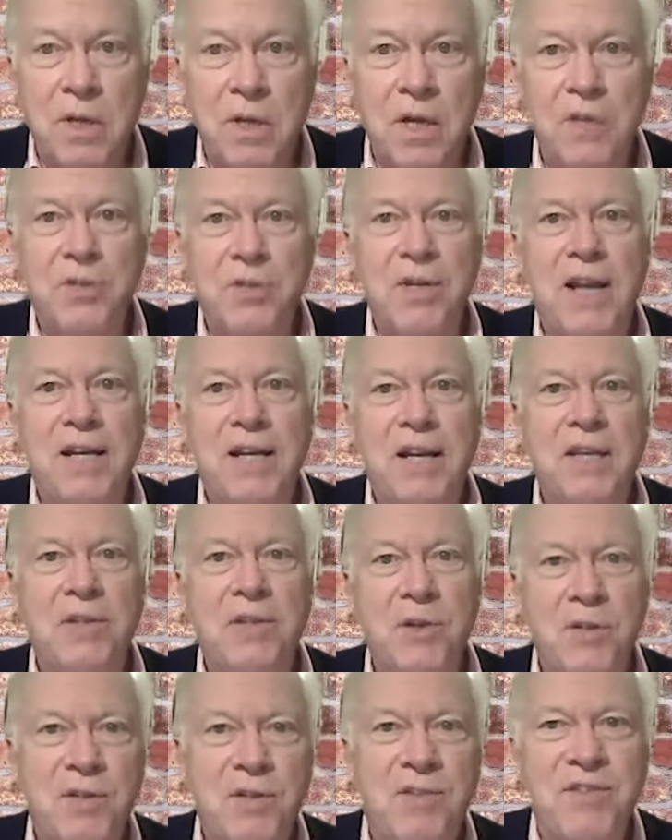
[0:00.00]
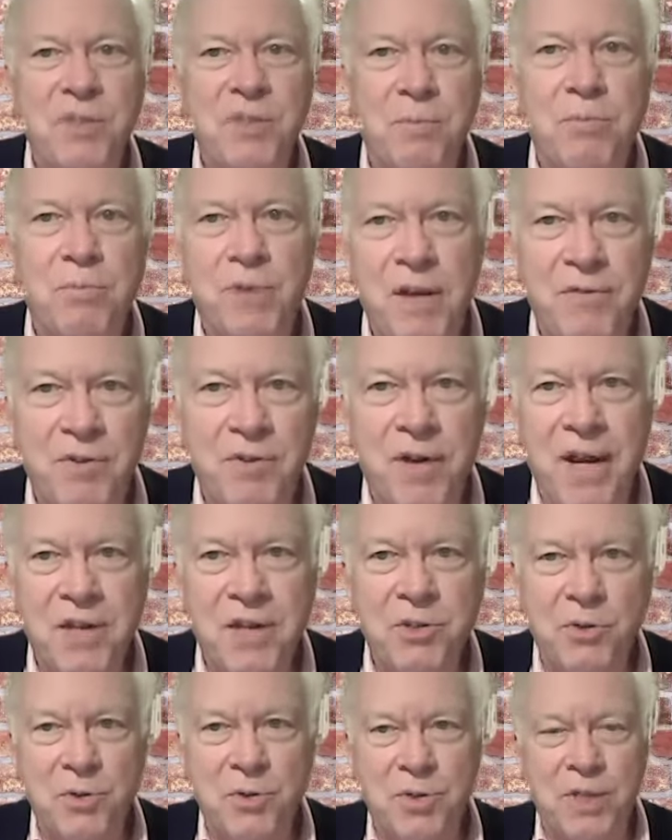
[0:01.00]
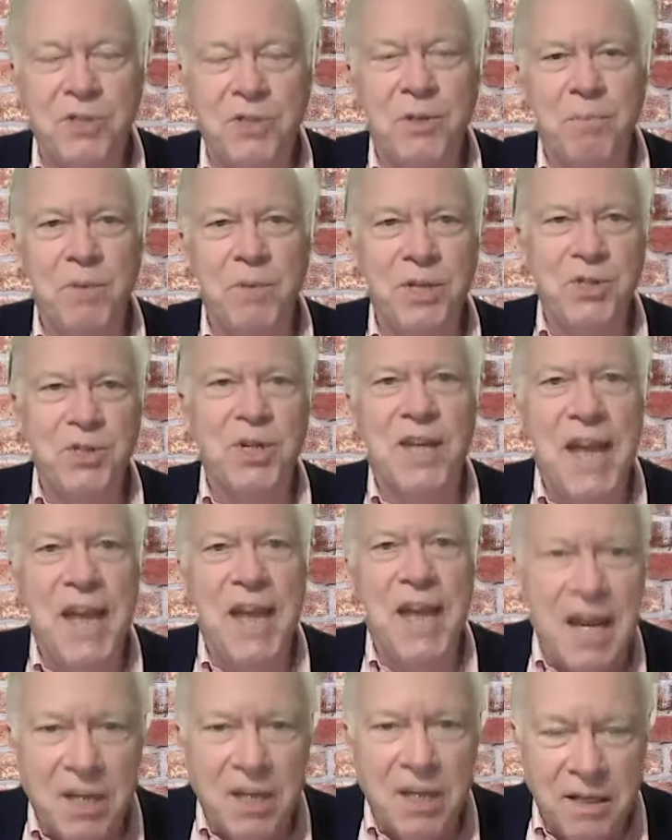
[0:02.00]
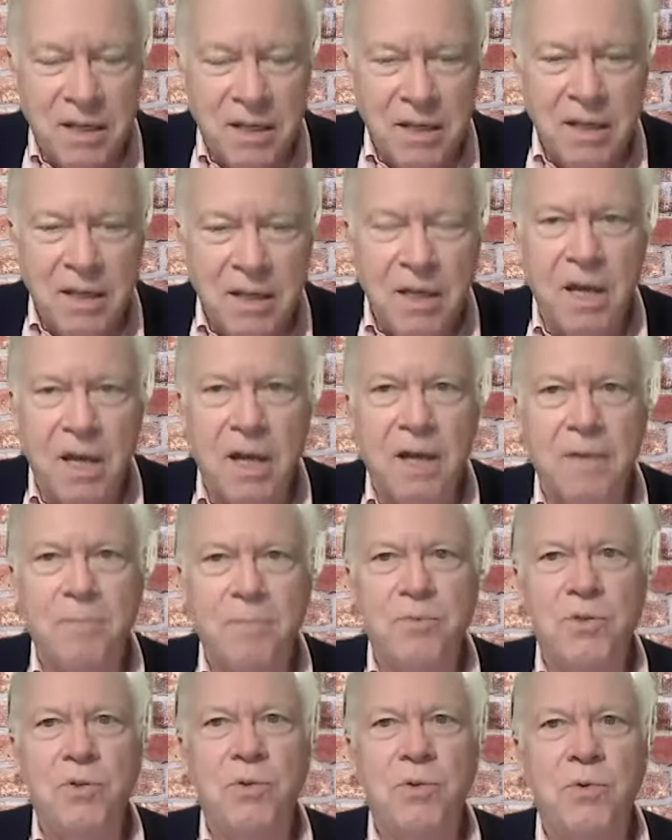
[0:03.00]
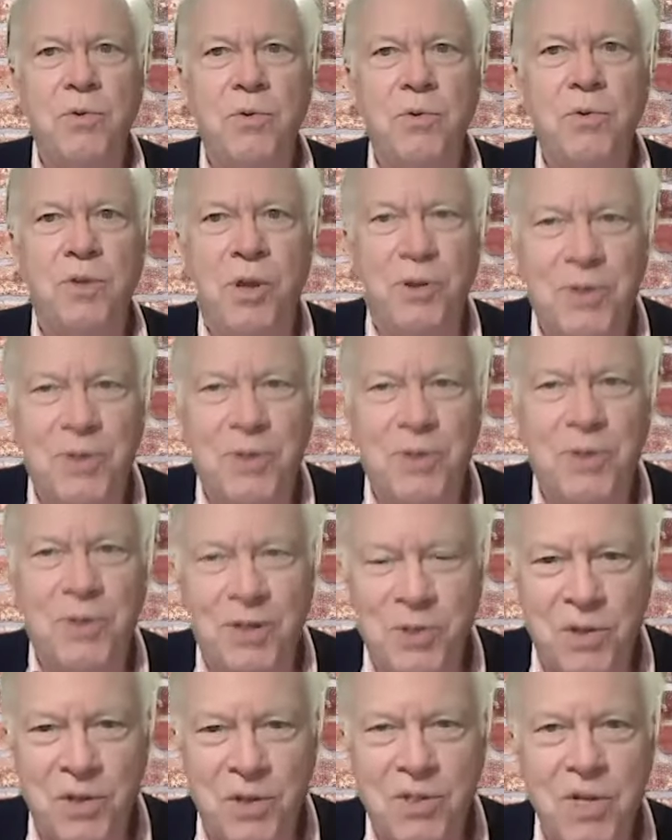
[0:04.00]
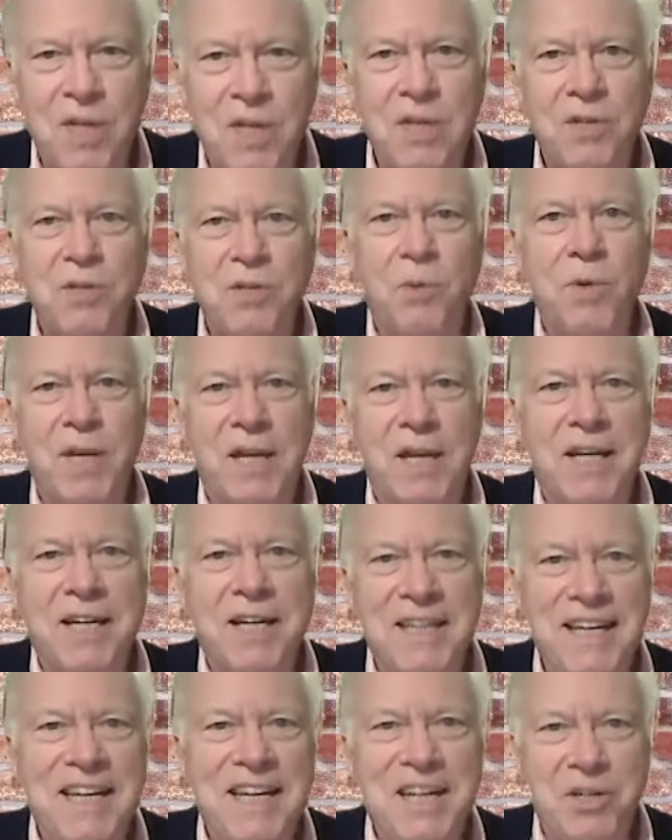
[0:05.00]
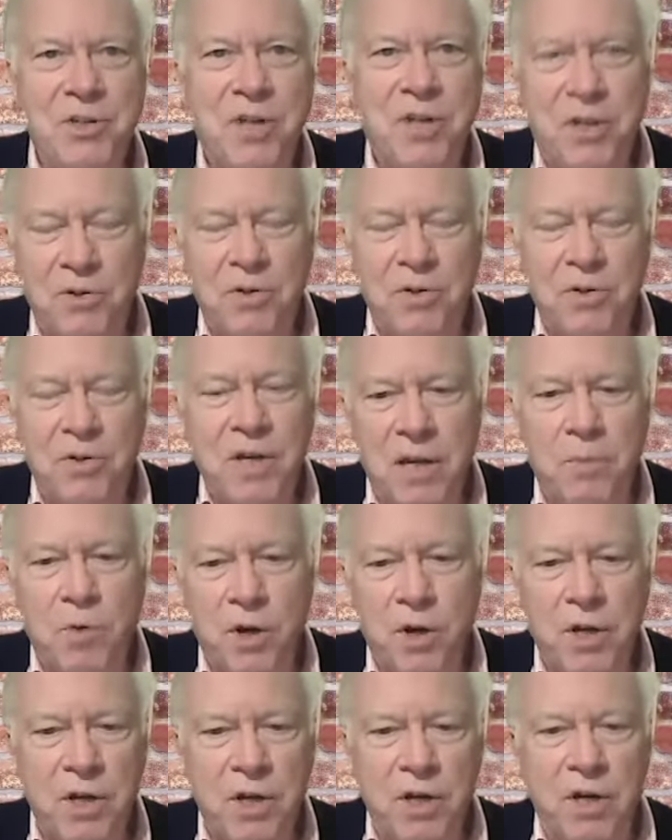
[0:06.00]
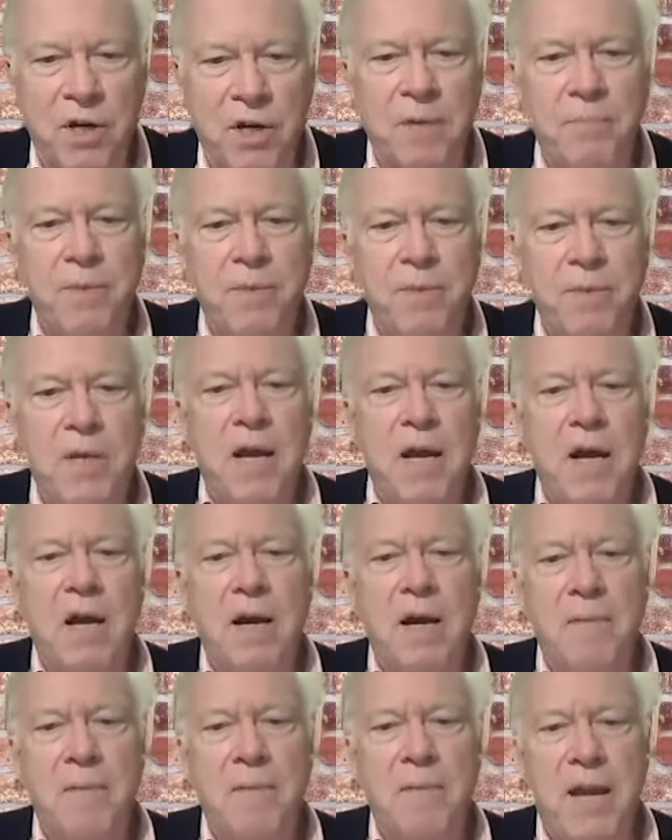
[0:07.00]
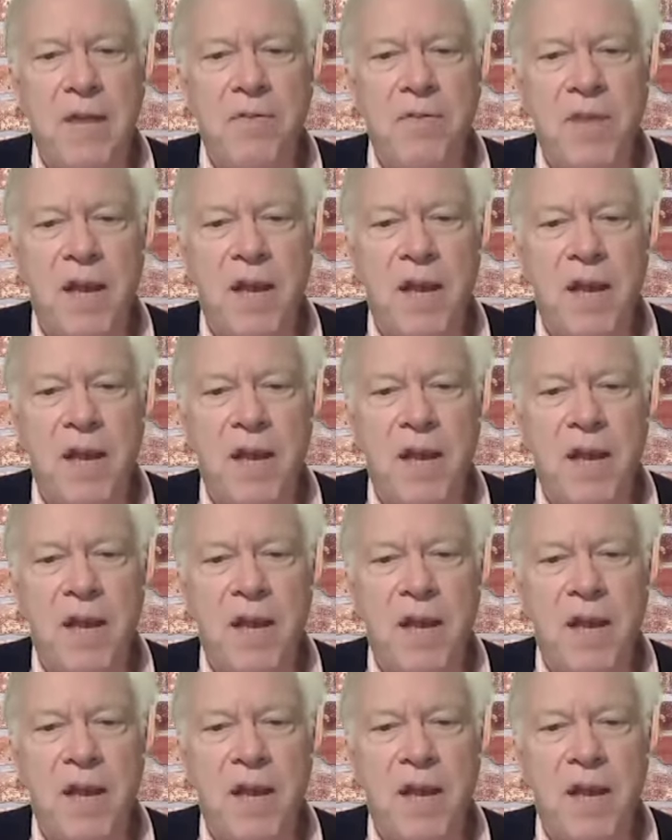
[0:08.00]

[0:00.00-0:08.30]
It's not like those of us in Braver Angels, it's a piece of cake to do this. So we kind of need each other to keep working on it.